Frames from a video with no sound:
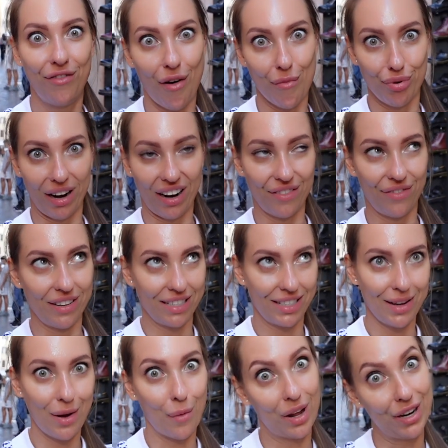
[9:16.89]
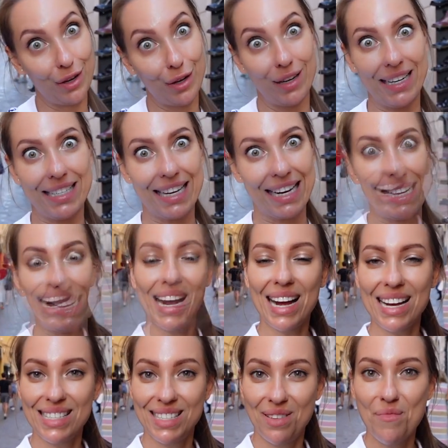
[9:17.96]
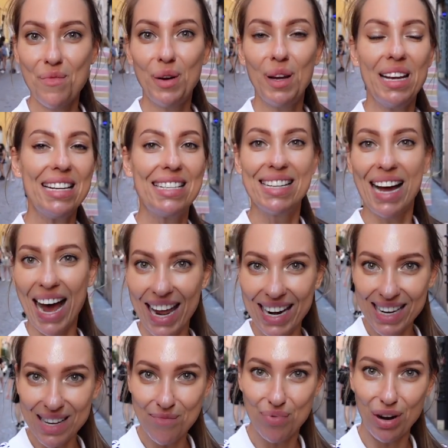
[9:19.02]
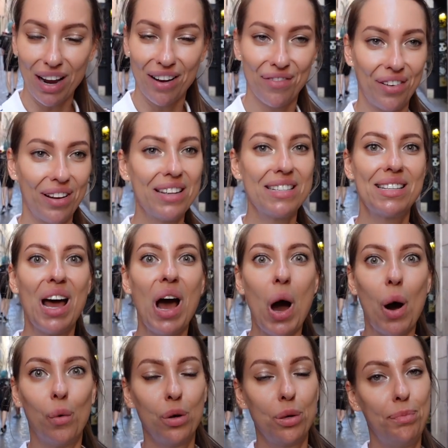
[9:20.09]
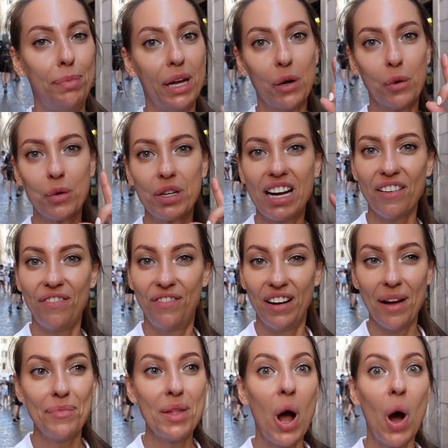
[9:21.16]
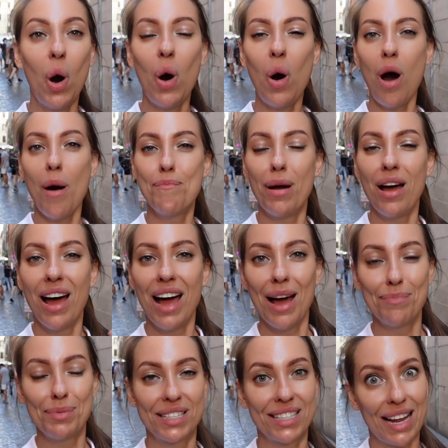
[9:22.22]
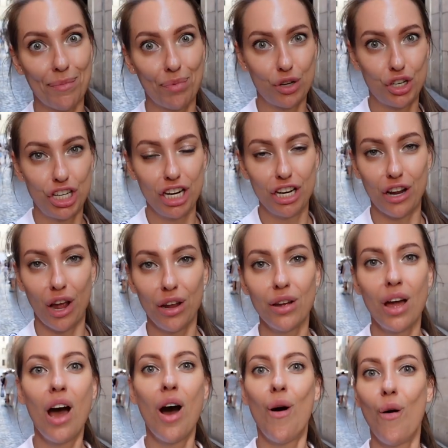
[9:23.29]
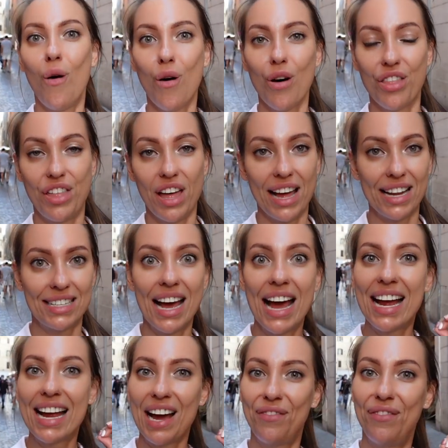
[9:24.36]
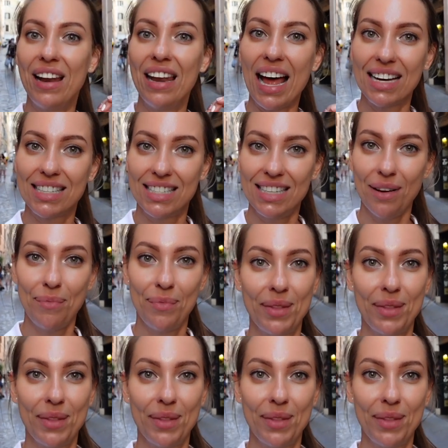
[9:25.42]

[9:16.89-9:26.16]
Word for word: for breakfast when you're in Italy. A customary Italian breakfast would be un caffè or perhaps cappuccino or that caffè latte